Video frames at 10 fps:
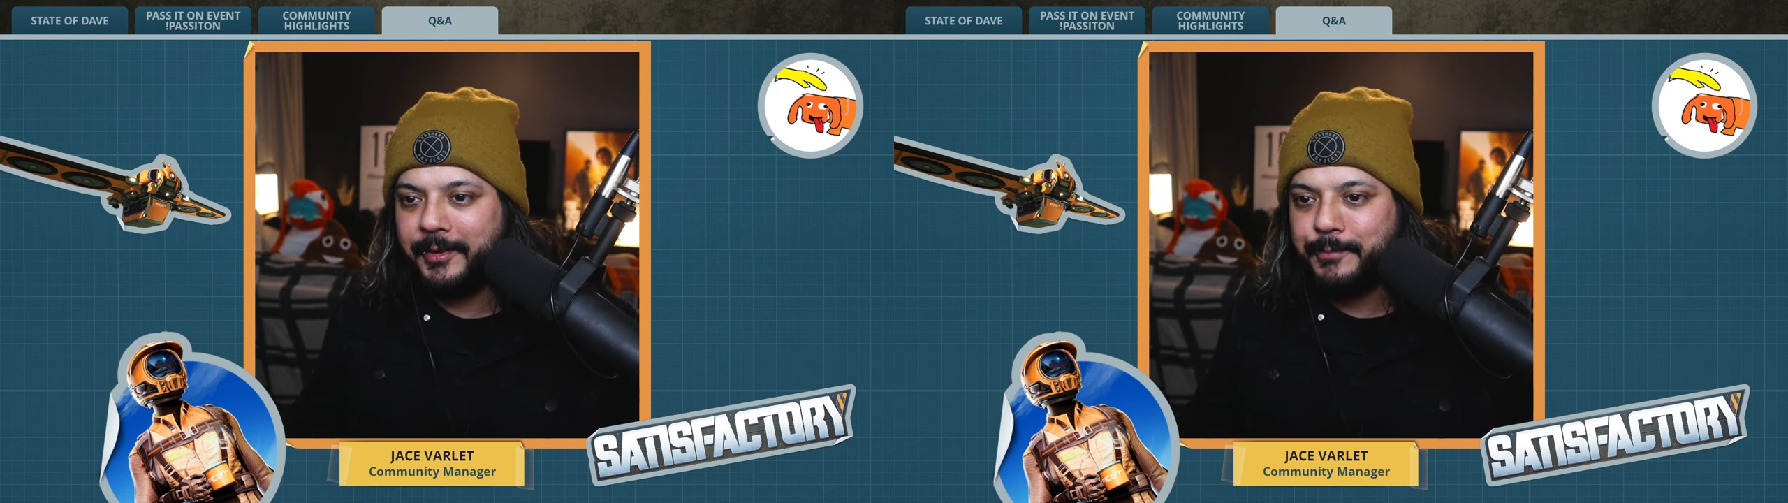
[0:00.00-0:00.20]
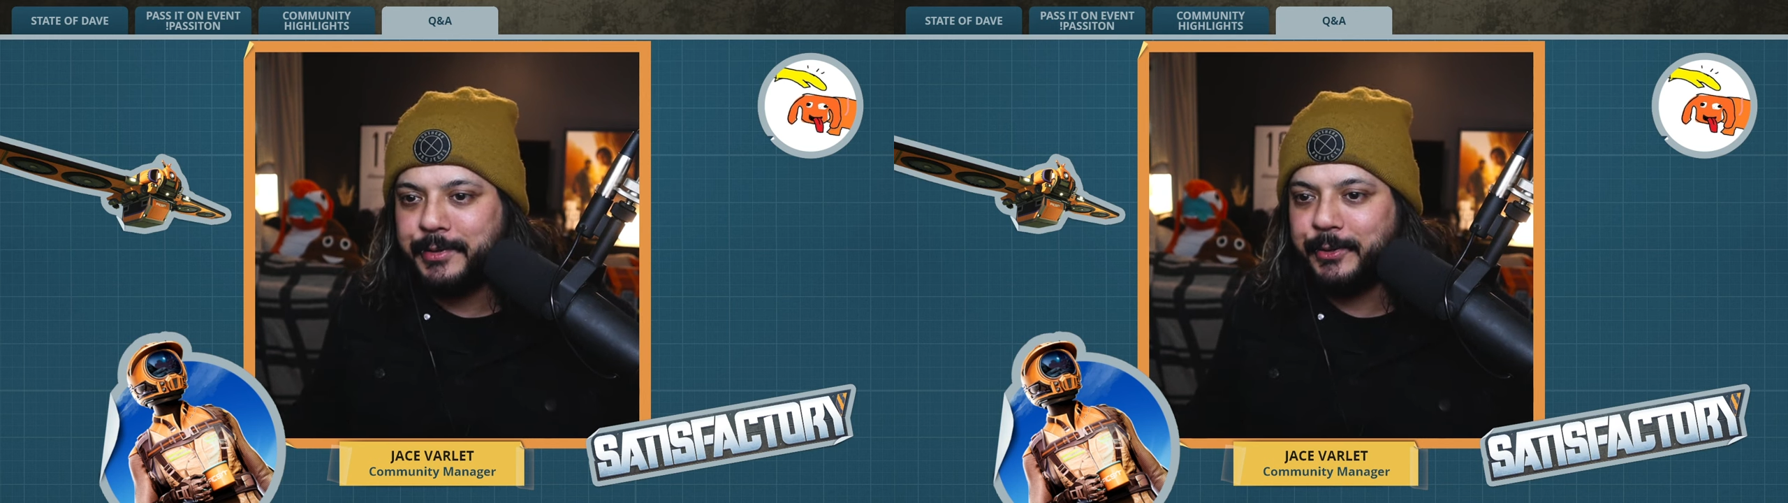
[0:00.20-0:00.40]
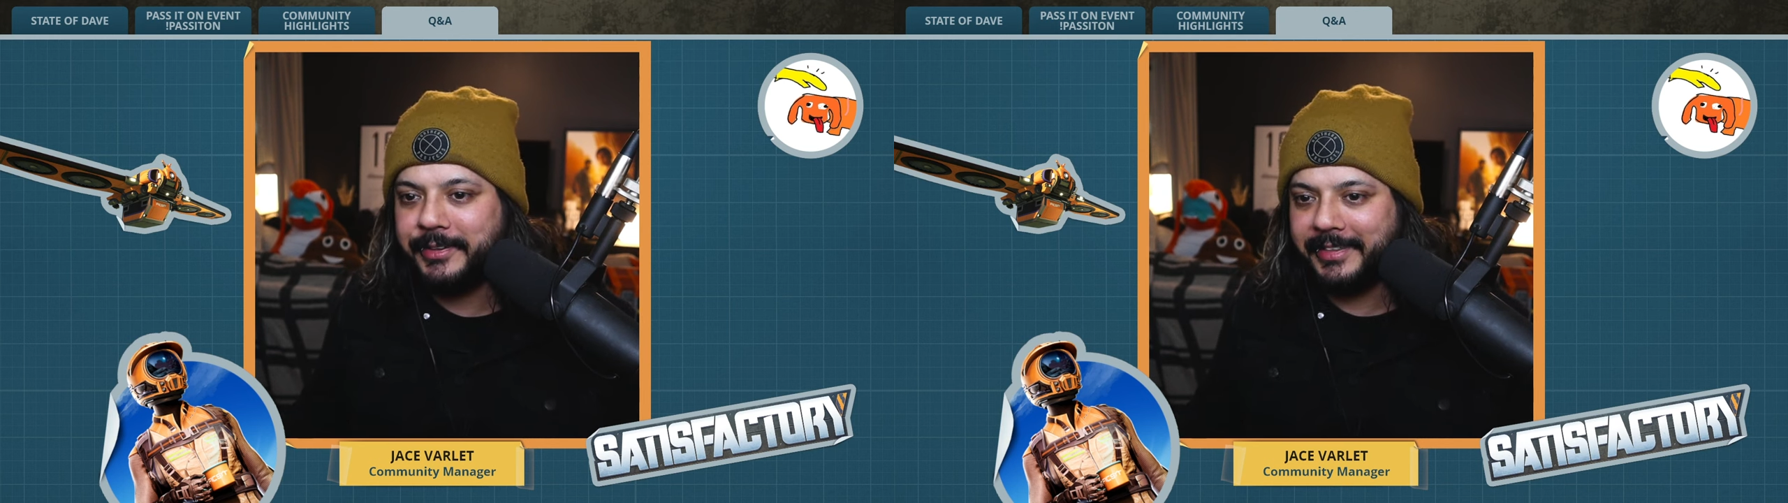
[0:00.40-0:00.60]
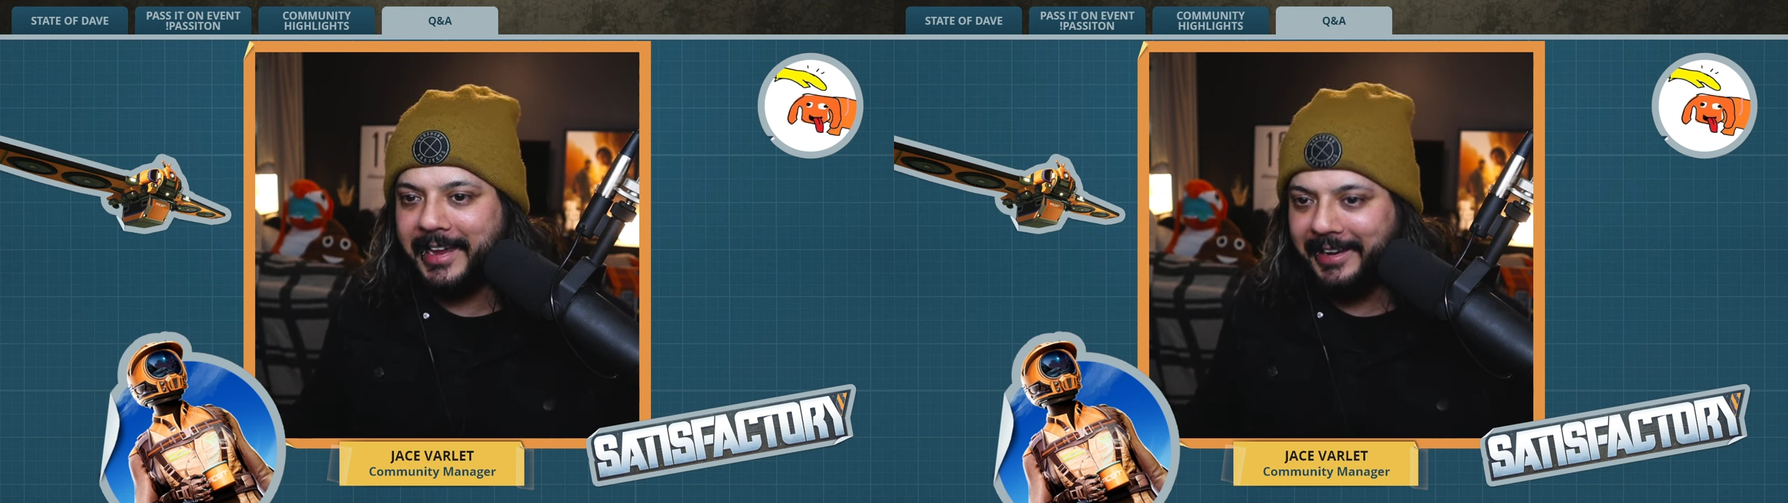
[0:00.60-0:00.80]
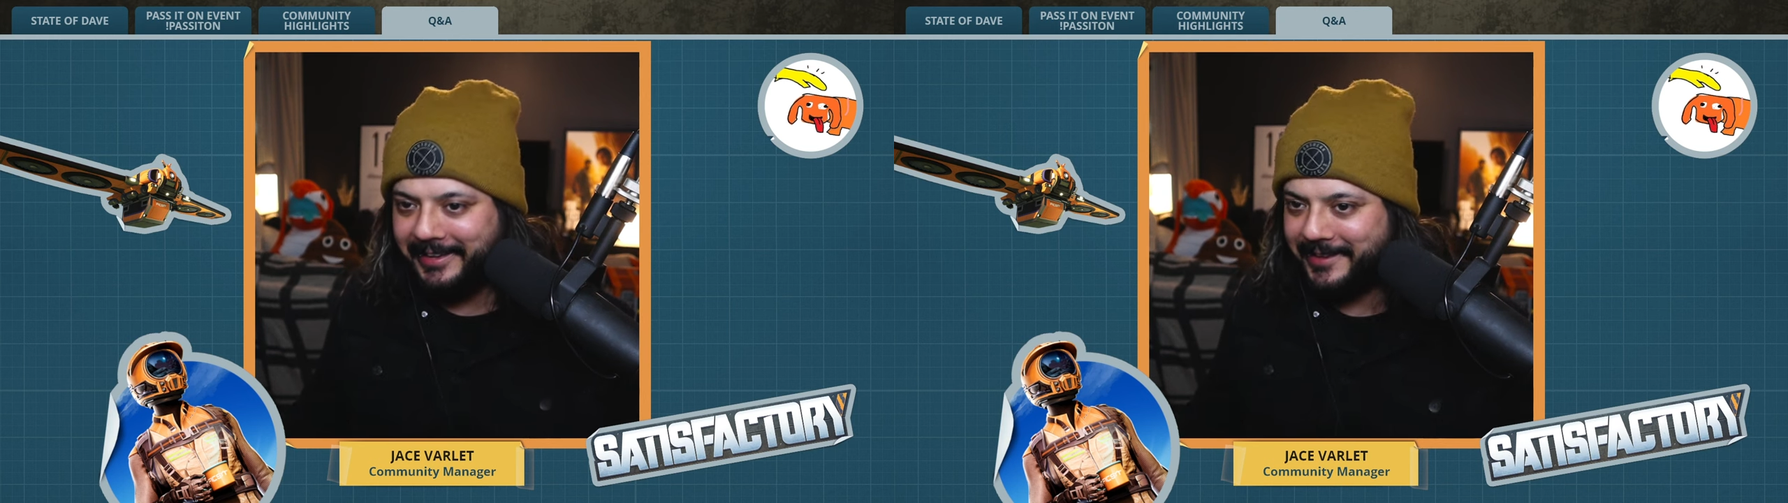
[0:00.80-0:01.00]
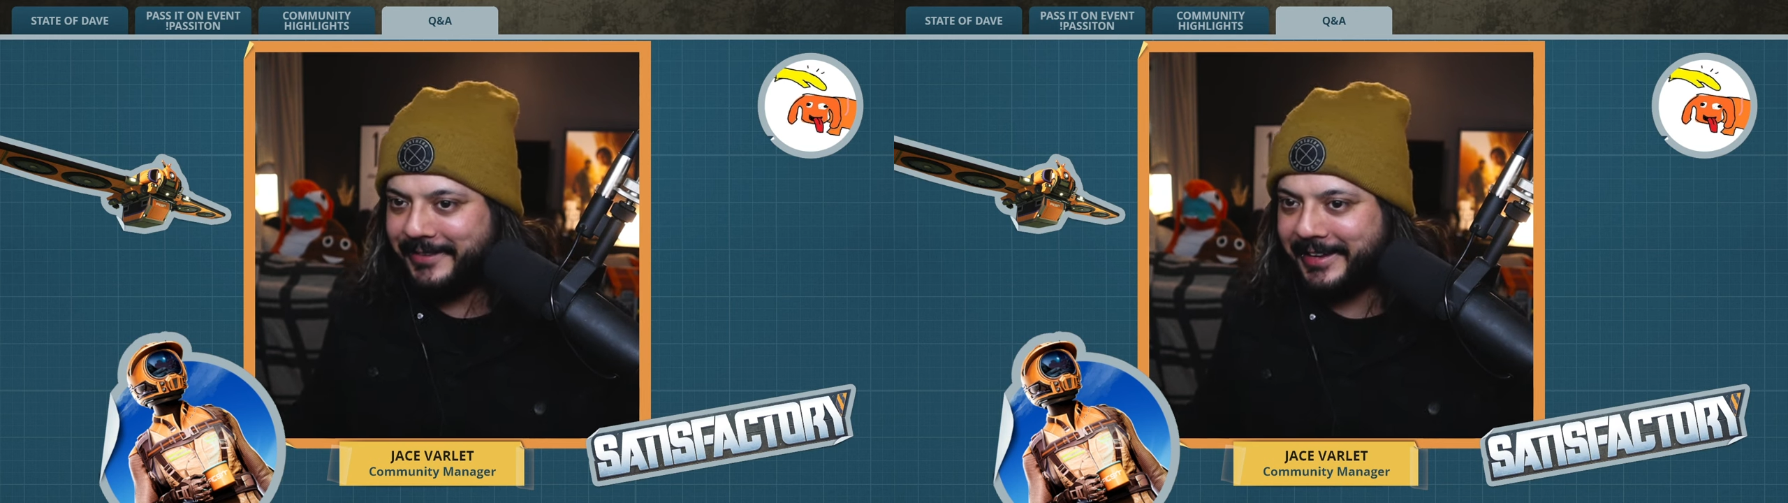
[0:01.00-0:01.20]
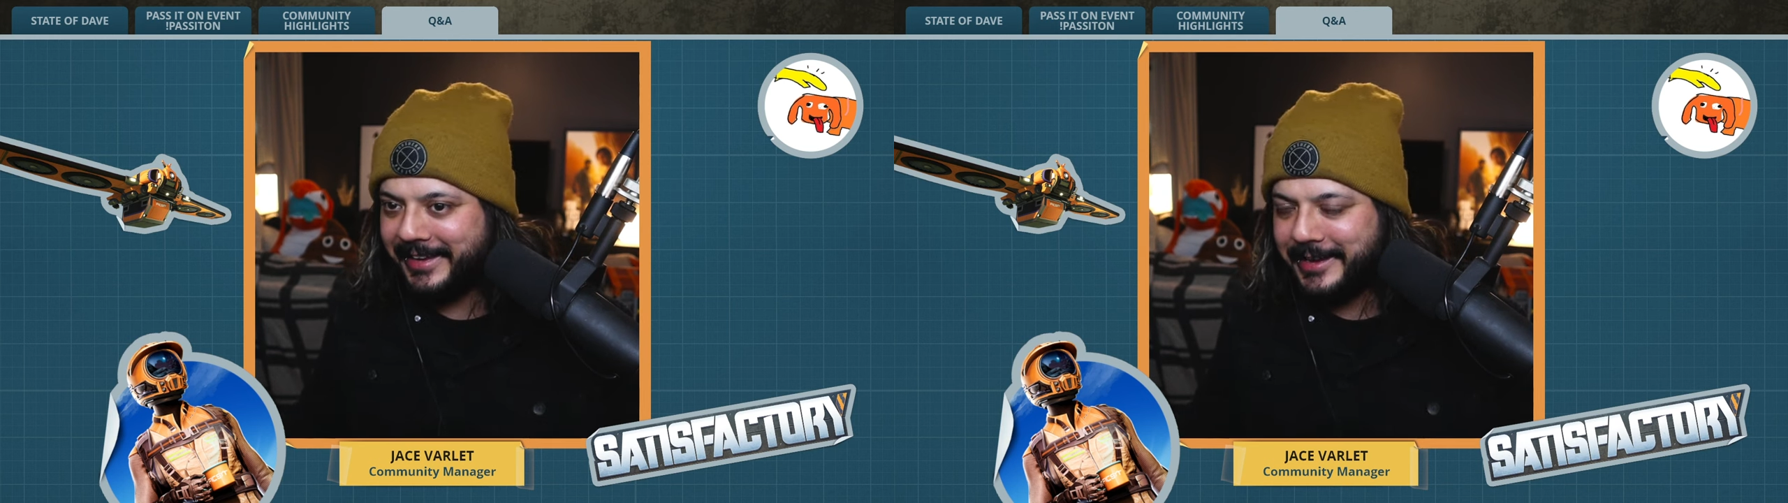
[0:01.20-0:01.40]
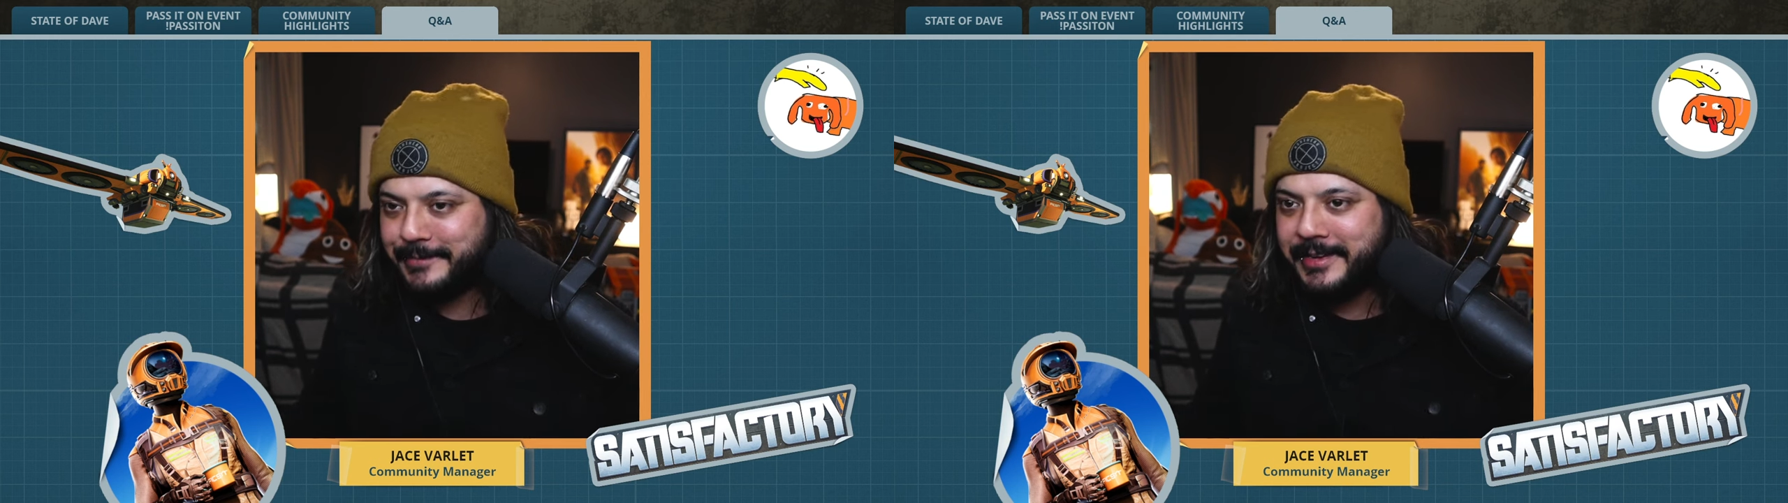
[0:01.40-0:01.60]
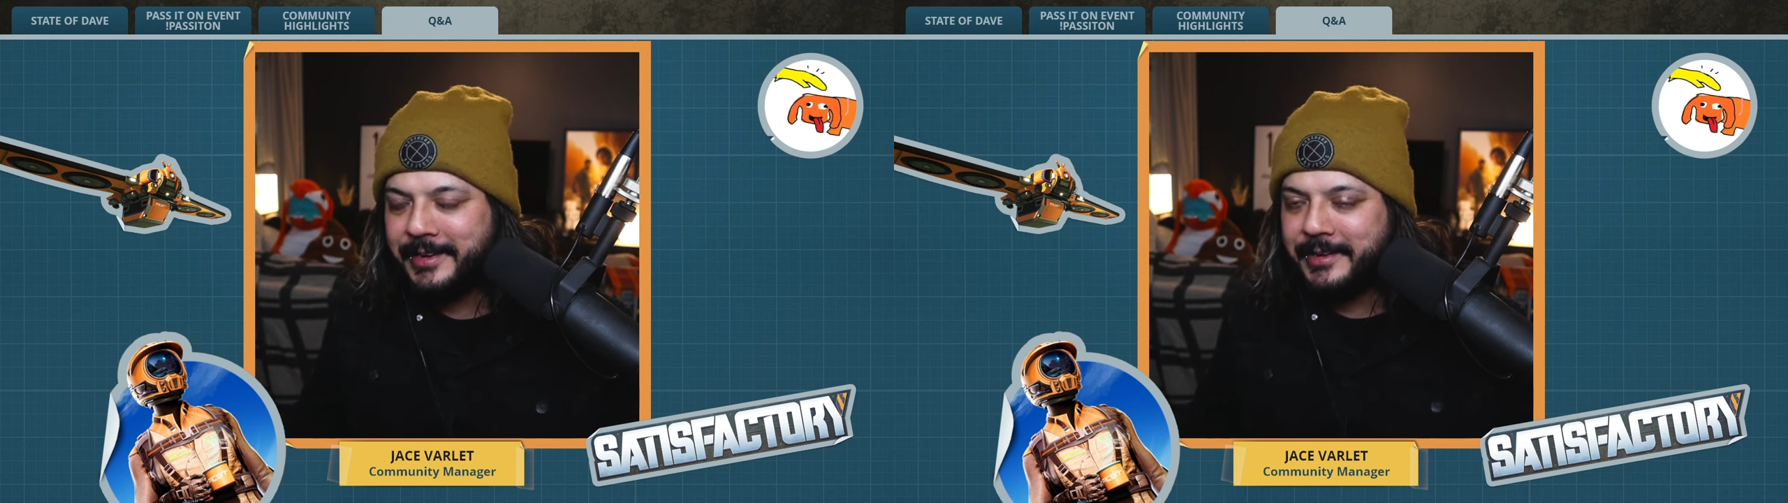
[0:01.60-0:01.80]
abusing the hell out of our game.